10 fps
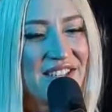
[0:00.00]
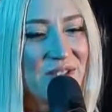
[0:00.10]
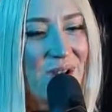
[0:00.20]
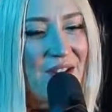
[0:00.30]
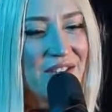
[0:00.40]

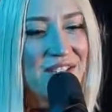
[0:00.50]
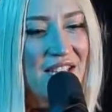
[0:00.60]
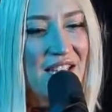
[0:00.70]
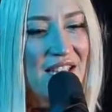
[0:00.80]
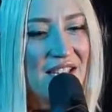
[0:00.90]
So I would
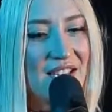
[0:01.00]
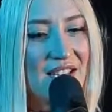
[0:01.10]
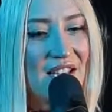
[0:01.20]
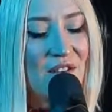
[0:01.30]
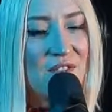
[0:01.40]
say
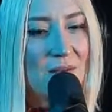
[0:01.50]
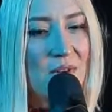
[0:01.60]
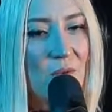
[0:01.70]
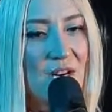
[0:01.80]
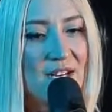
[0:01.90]
if
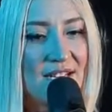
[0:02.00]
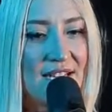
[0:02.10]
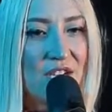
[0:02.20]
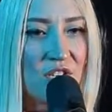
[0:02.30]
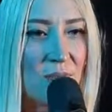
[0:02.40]
somebody wanted to
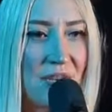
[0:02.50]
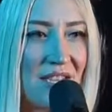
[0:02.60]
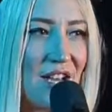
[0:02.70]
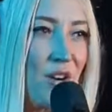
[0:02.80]
take a trip like that,